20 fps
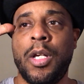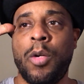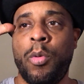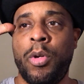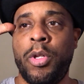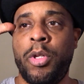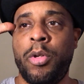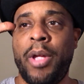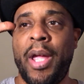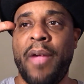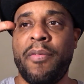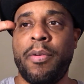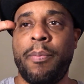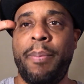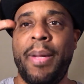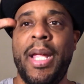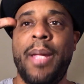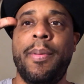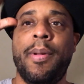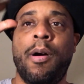when you have a
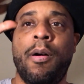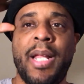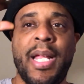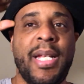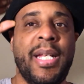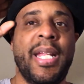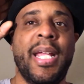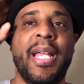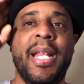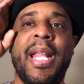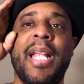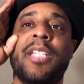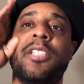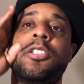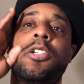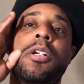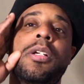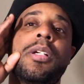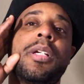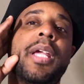baby, all that
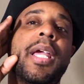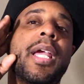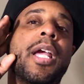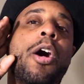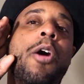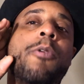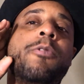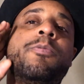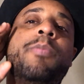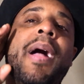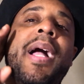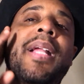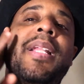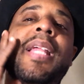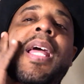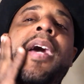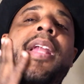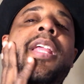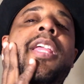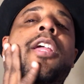DNA, it goes back
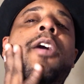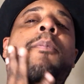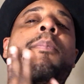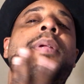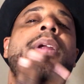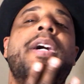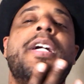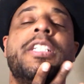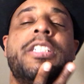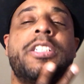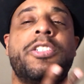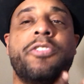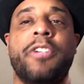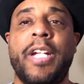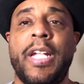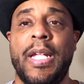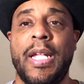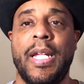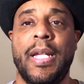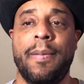down in your
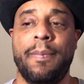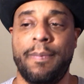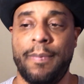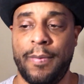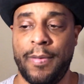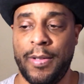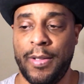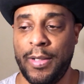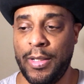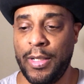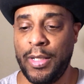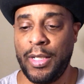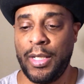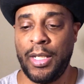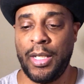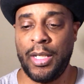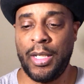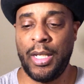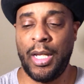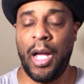bloodstream.
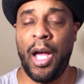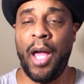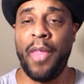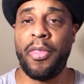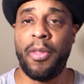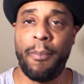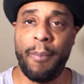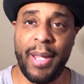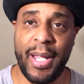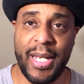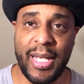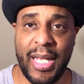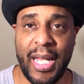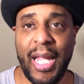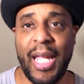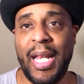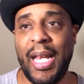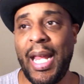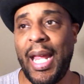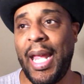Other men's
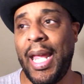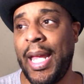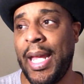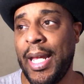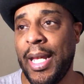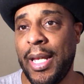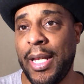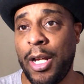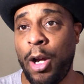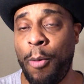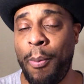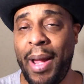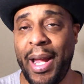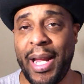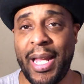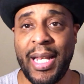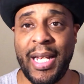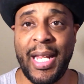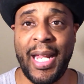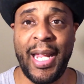DNA go
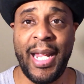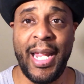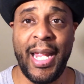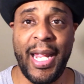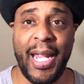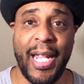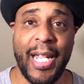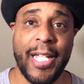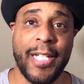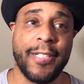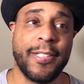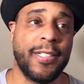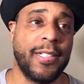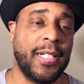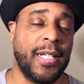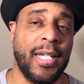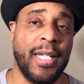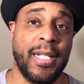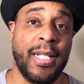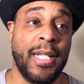back in the egg.
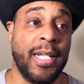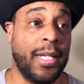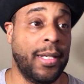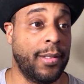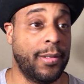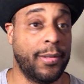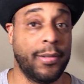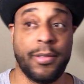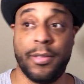And then